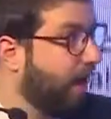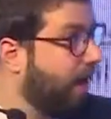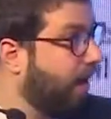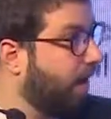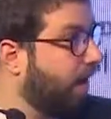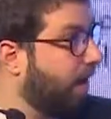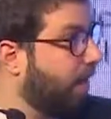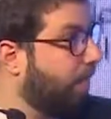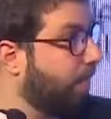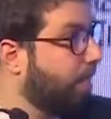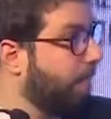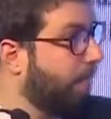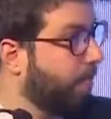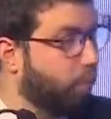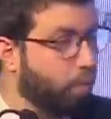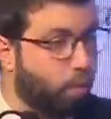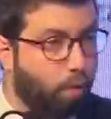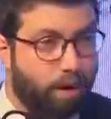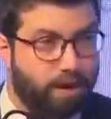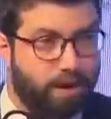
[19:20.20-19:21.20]

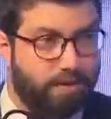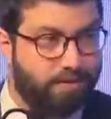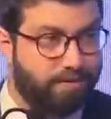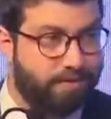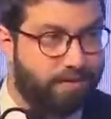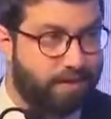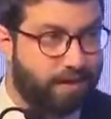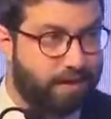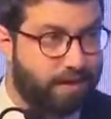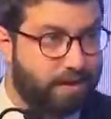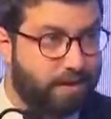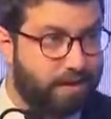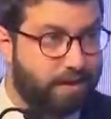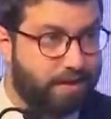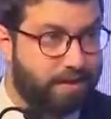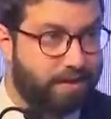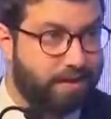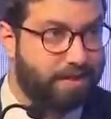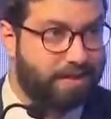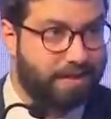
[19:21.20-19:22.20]
One of
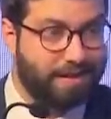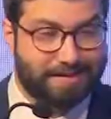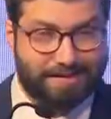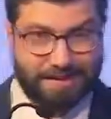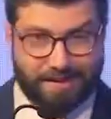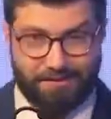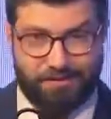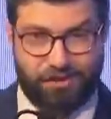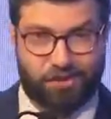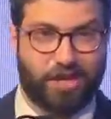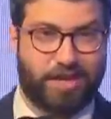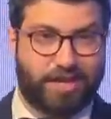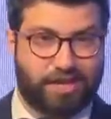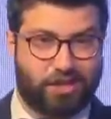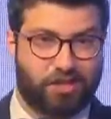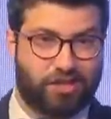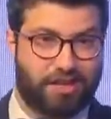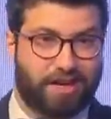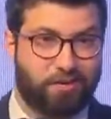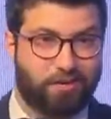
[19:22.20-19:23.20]
the things that have
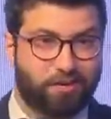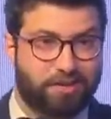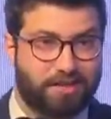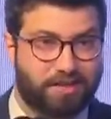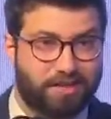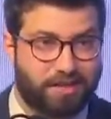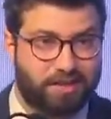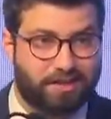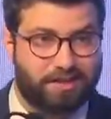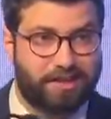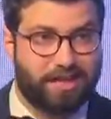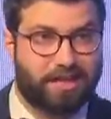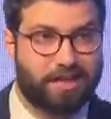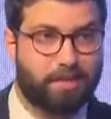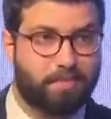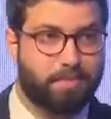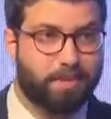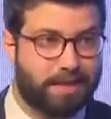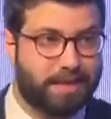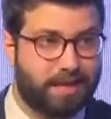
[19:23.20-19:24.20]
changed that I was discussing at
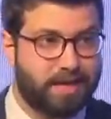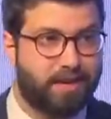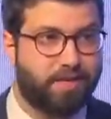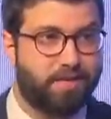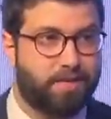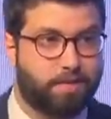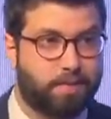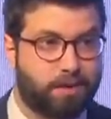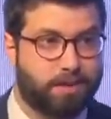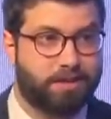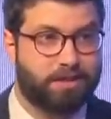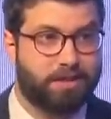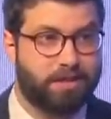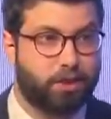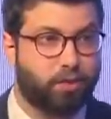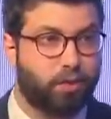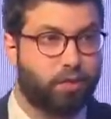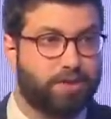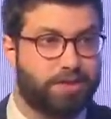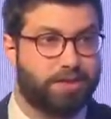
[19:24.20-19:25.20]
the beginning of the
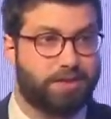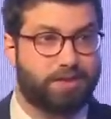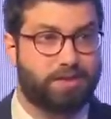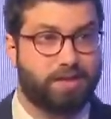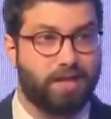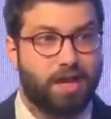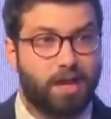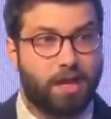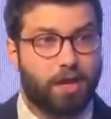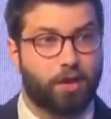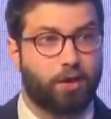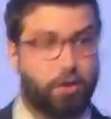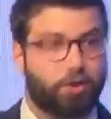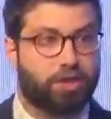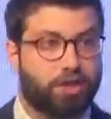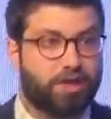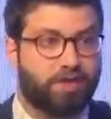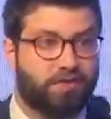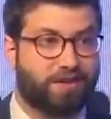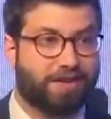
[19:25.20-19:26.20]
presentation was this
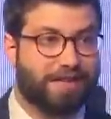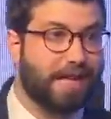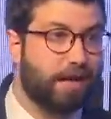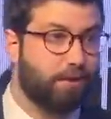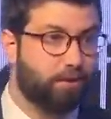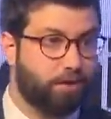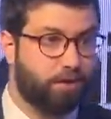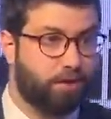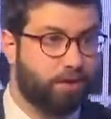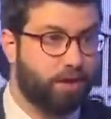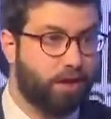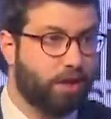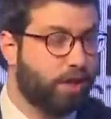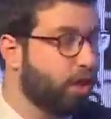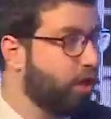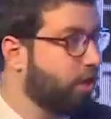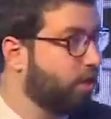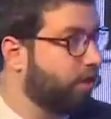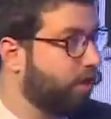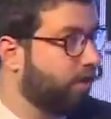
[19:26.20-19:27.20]
notion of cloud.
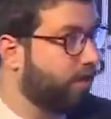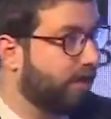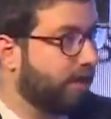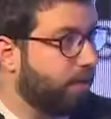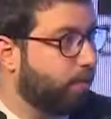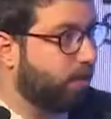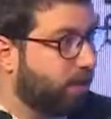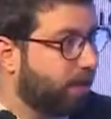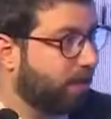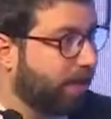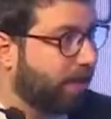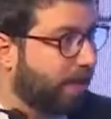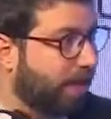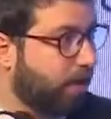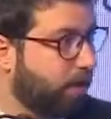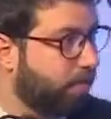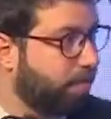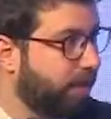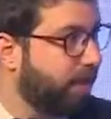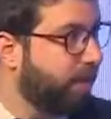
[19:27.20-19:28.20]
Today with the
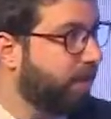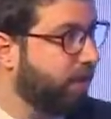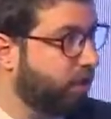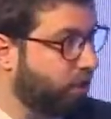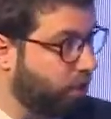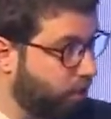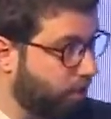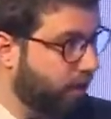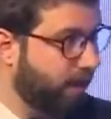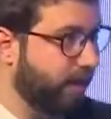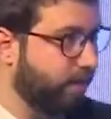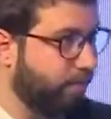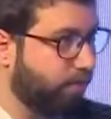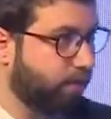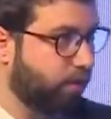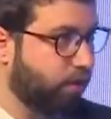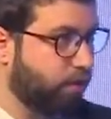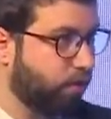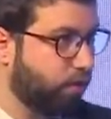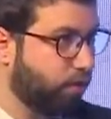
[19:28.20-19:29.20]
cloud, because you're
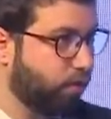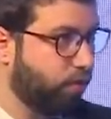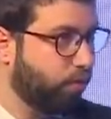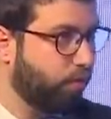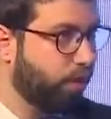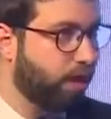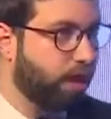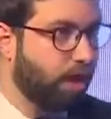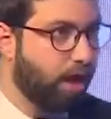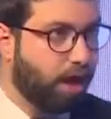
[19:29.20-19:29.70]
able to